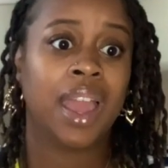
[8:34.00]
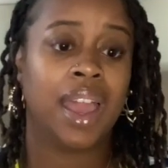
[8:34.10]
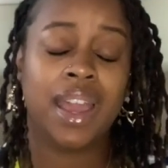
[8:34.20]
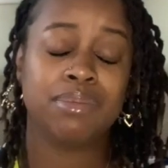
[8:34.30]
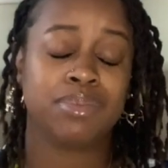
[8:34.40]

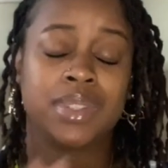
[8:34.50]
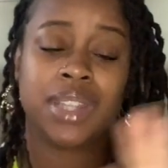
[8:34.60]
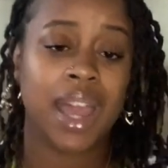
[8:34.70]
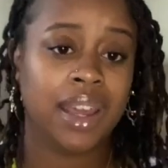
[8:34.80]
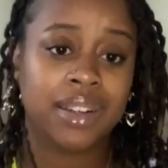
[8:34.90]
I was
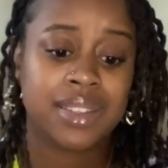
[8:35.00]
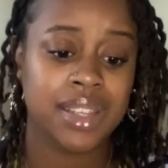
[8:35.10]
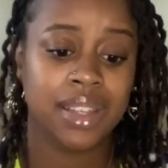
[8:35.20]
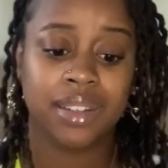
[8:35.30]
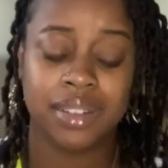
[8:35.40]
tired of
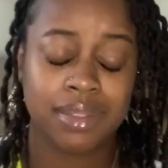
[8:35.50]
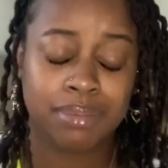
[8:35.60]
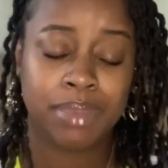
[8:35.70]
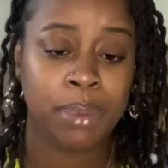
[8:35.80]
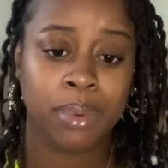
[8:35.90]
seeing
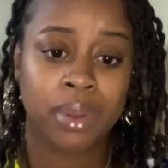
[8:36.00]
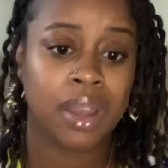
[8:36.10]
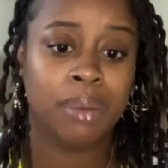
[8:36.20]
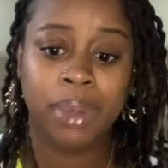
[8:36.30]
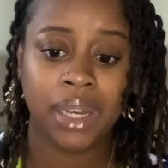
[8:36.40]
people
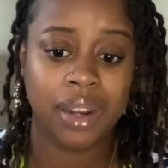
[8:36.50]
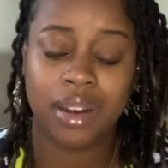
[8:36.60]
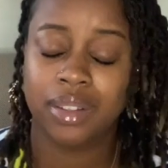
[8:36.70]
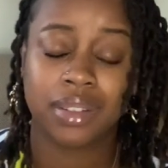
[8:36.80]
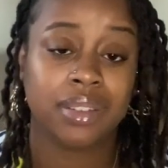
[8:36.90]
come in and
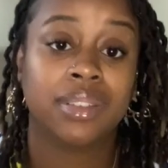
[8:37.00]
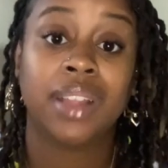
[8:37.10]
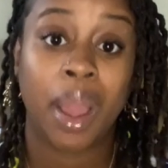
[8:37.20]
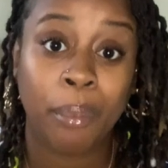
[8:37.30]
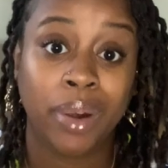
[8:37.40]
look.
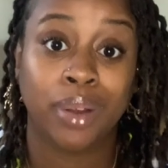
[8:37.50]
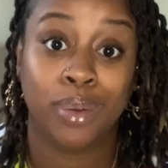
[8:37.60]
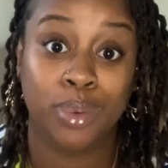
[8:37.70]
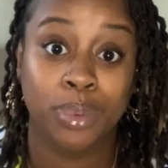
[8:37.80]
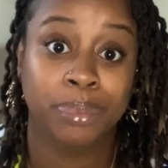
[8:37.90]
I want to go
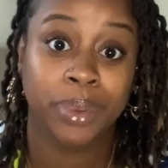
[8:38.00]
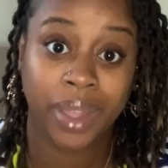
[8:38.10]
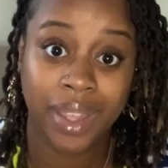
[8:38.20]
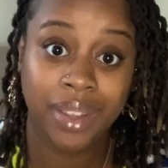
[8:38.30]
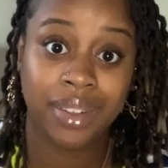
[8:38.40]
home,
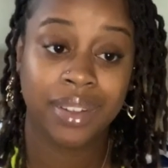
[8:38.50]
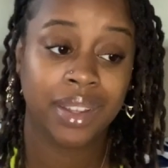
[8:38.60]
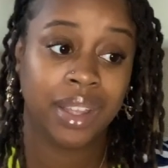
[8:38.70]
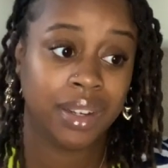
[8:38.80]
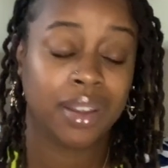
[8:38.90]
okay?
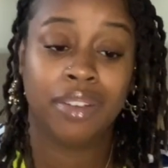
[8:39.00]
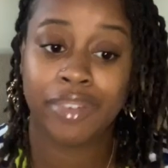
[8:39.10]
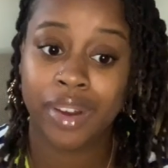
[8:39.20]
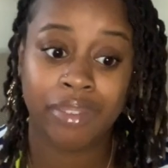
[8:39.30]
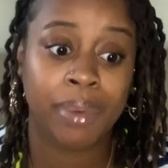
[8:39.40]
In the
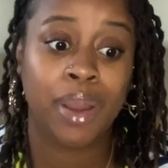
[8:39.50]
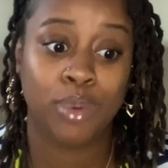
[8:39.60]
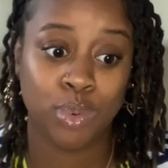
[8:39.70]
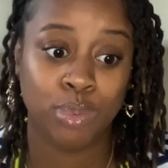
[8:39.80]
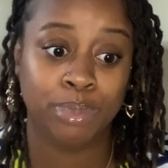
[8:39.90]
comfort of my
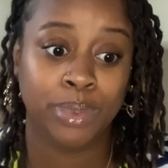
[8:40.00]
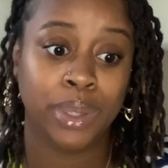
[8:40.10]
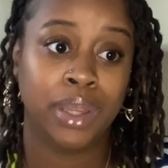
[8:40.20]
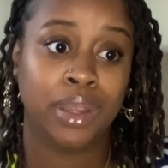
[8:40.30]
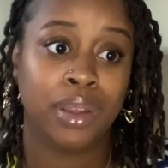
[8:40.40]
home,
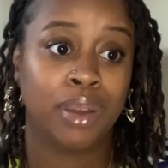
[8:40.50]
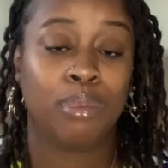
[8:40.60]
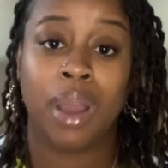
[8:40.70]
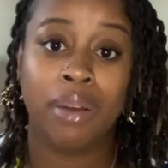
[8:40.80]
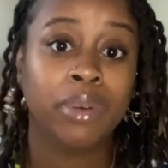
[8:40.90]

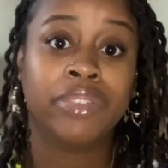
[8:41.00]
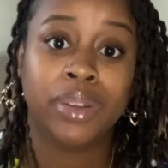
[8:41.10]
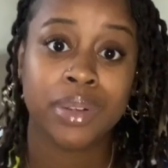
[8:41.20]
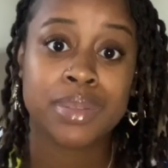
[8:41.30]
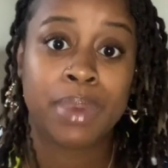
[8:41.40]
where I will
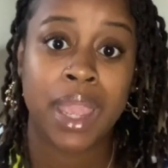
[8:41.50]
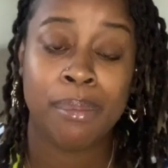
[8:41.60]
feel this pain.